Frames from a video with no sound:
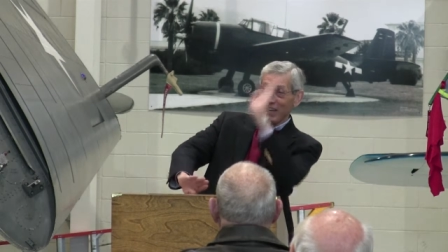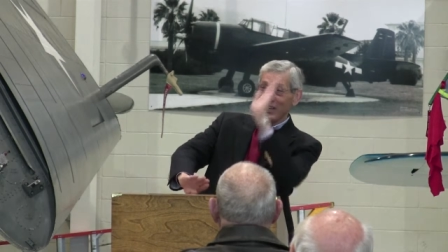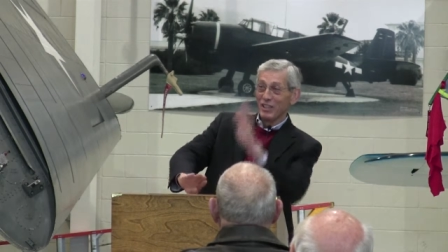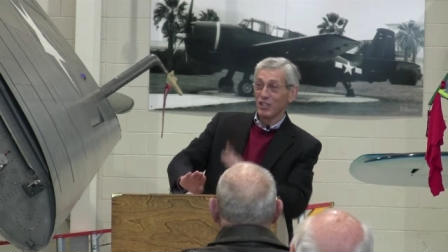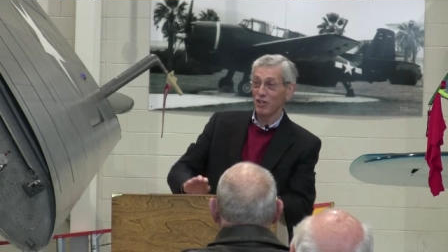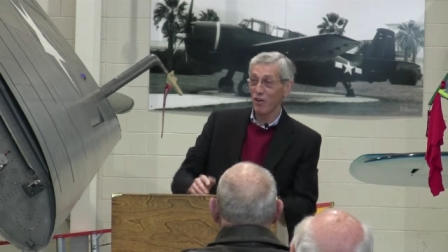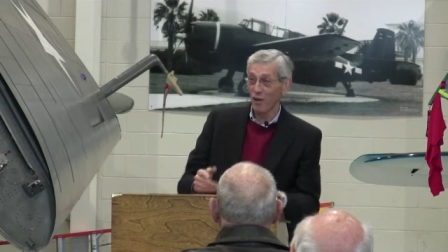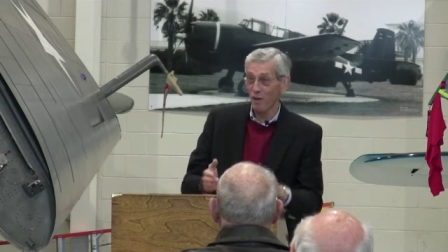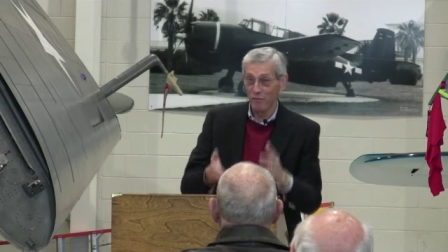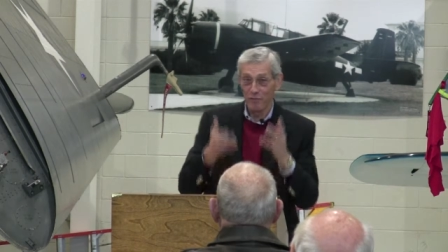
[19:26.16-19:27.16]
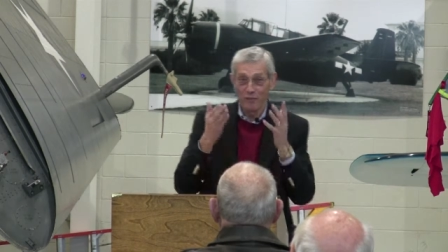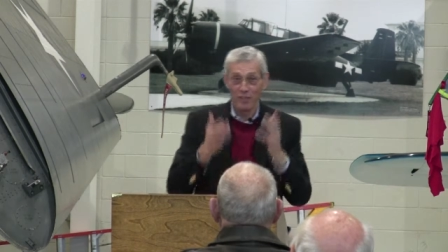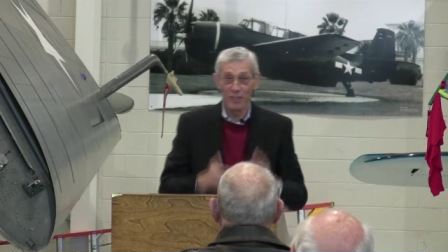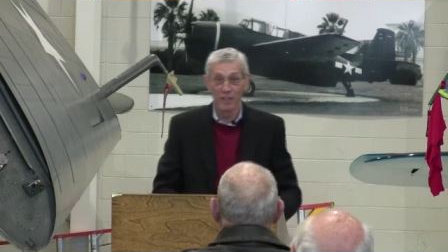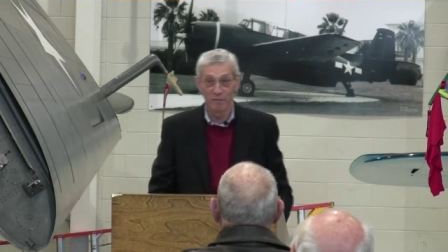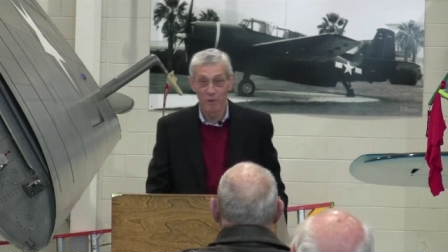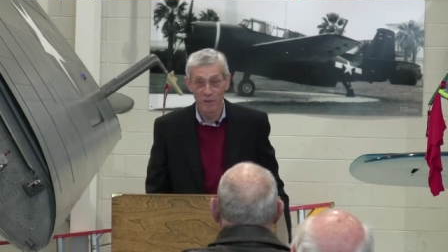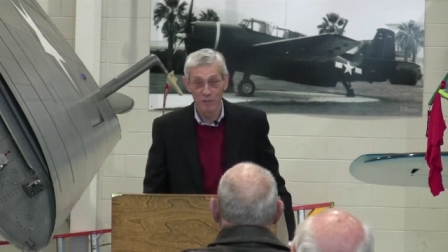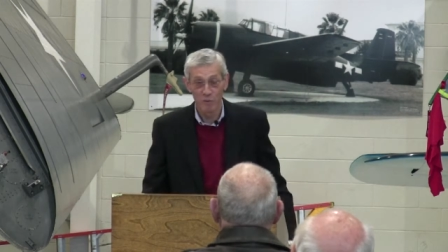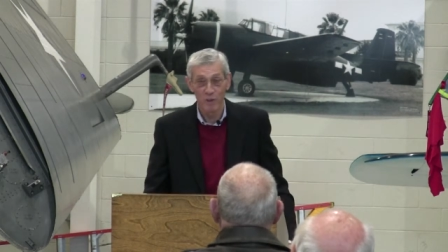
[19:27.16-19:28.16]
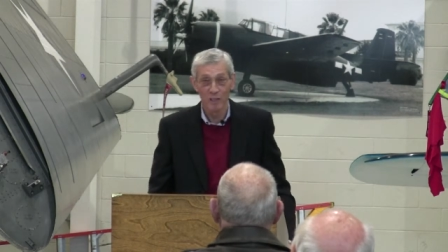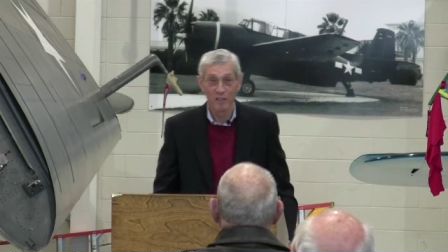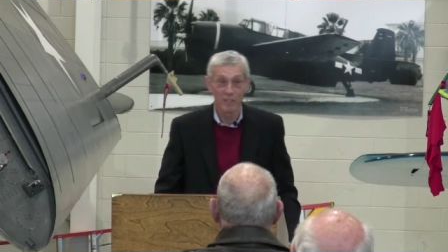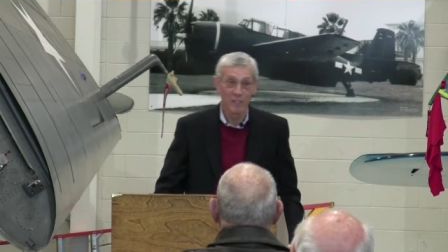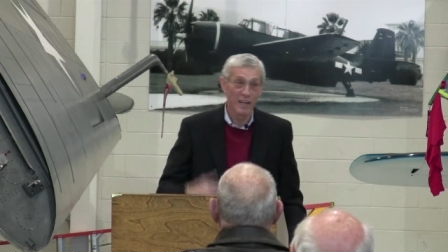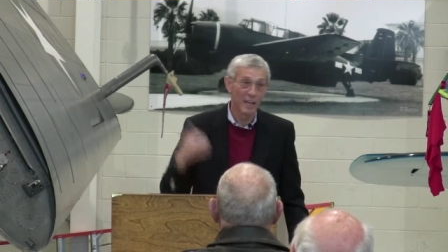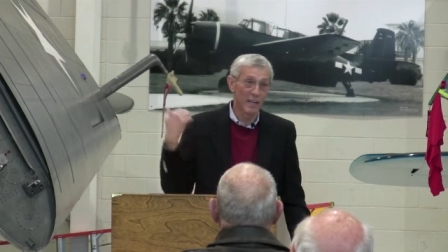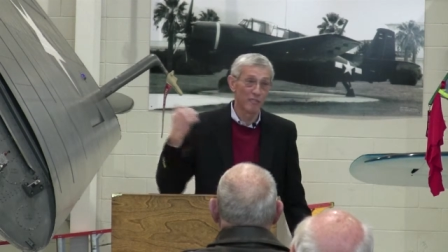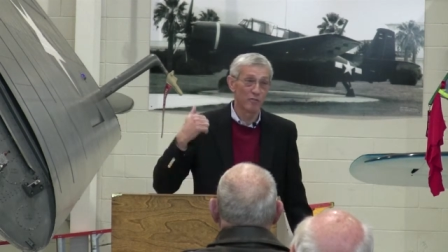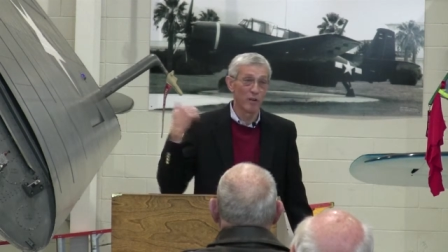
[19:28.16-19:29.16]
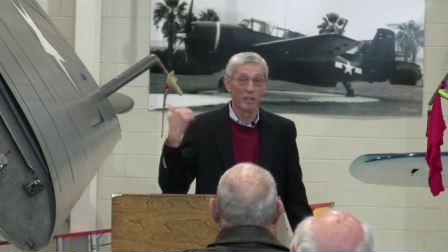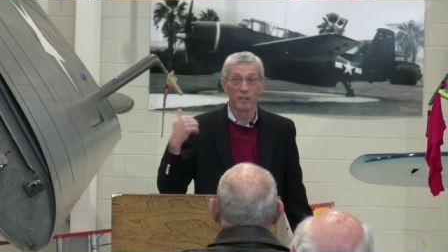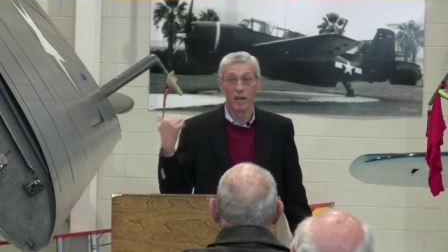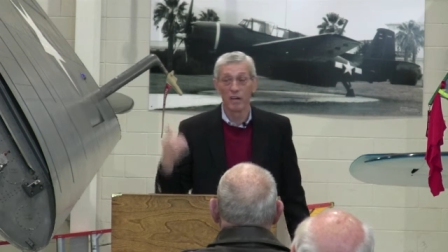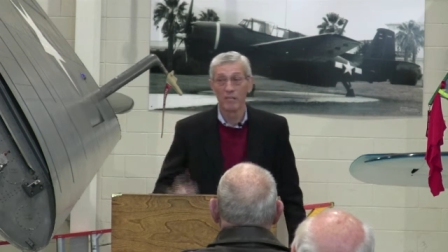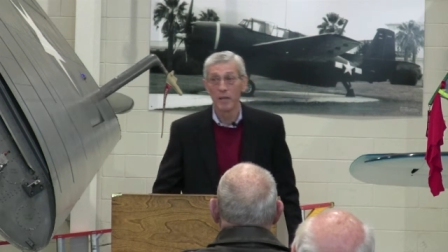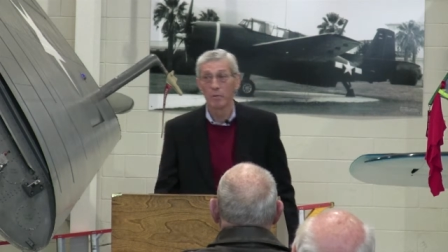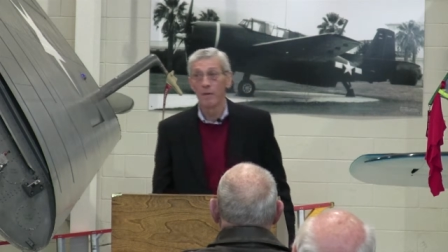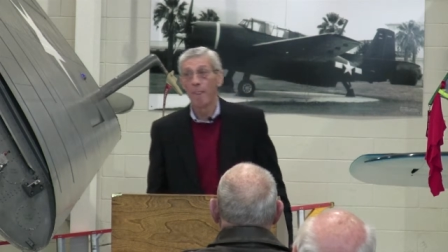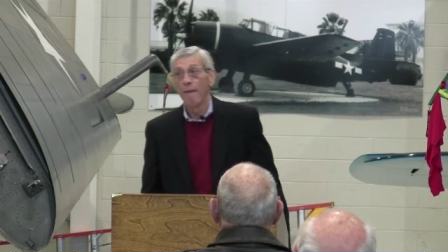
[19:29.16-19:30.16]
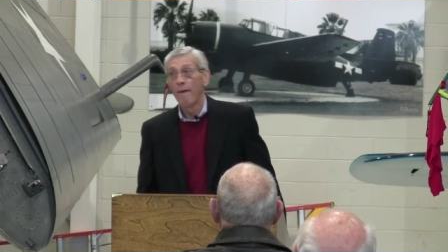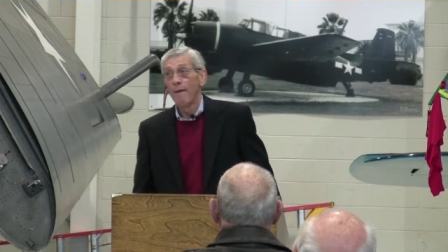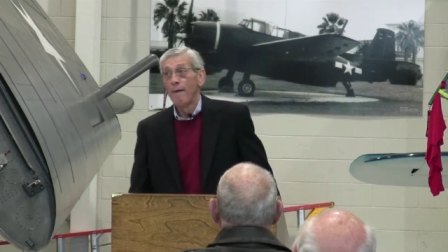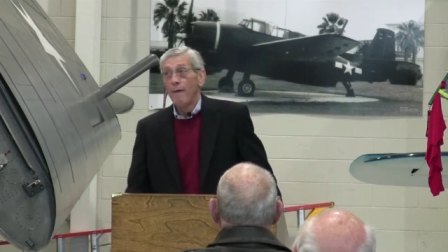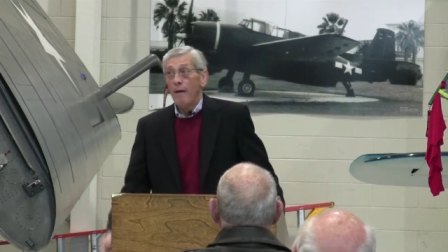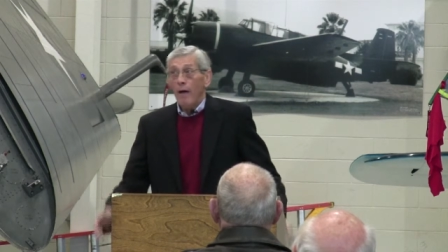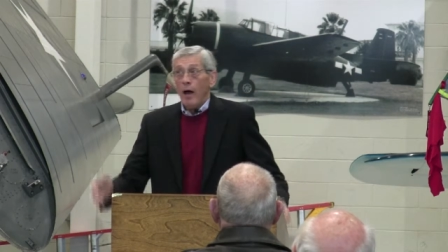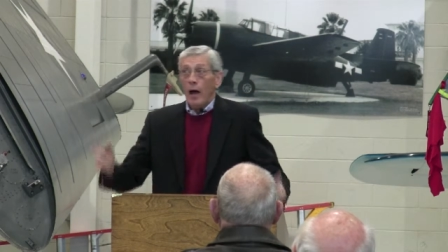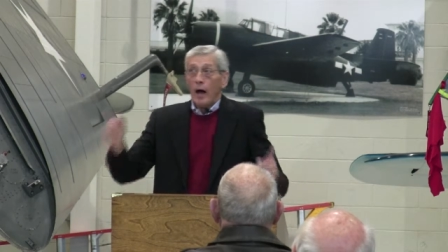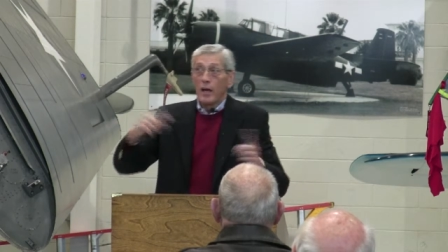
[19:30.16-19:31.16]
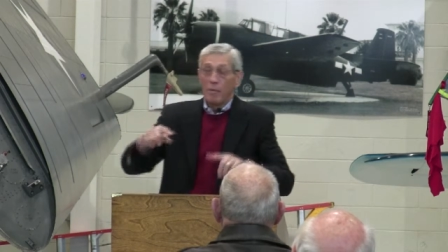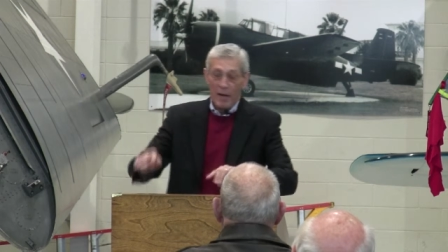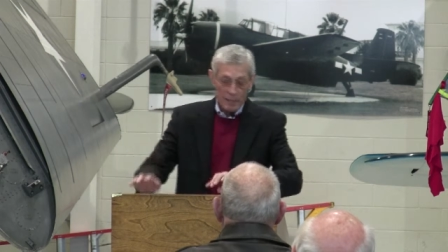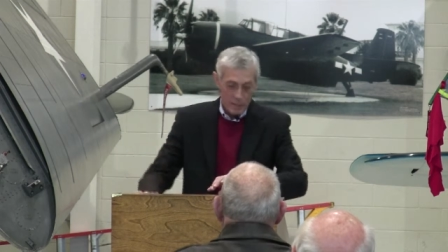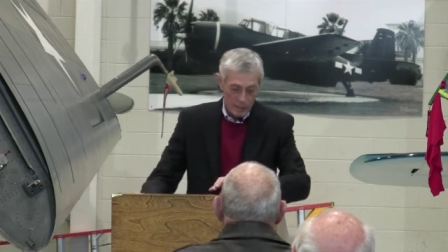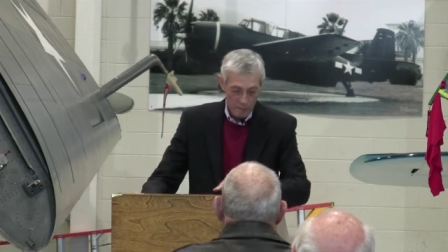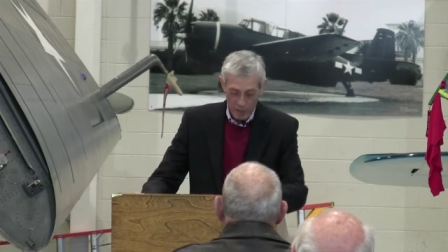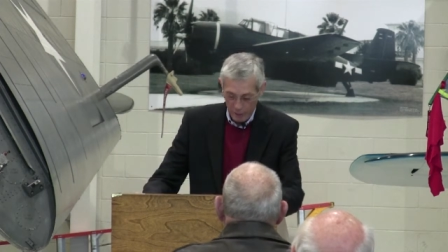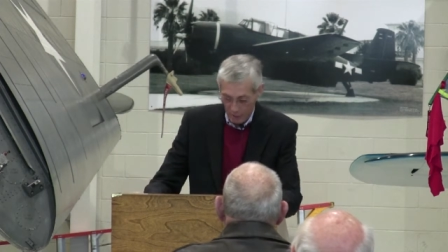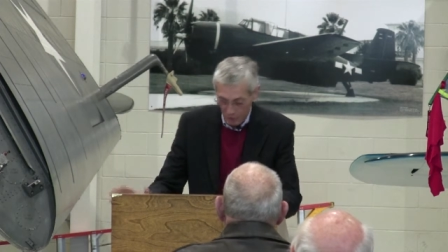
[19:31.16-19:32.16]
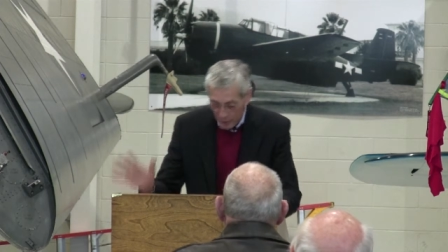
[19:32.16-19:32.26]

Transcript: and he sawed off the end of one of his wings, and the guy left trailing a lot of vapor. I'll come back to that in a minute.